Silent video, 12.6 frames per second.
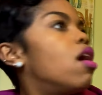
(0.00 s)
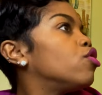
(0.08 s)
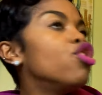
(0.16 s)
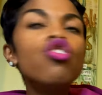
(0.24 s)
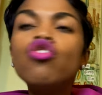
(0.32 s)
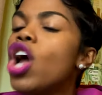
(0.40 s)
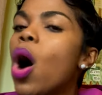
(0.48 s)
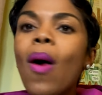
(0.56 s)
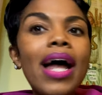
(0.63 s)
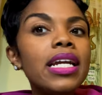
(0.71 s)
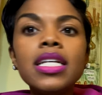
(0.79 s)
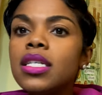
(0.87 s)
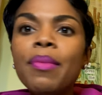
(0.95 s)
You know I
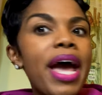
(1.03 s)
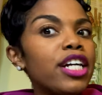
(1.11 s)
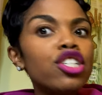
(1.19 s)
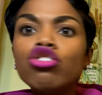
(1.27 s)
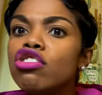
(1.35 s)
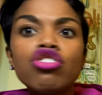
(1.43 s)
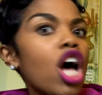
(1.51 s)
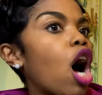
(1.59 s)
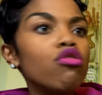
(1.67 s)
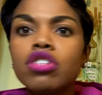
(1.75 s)
need some extra sauce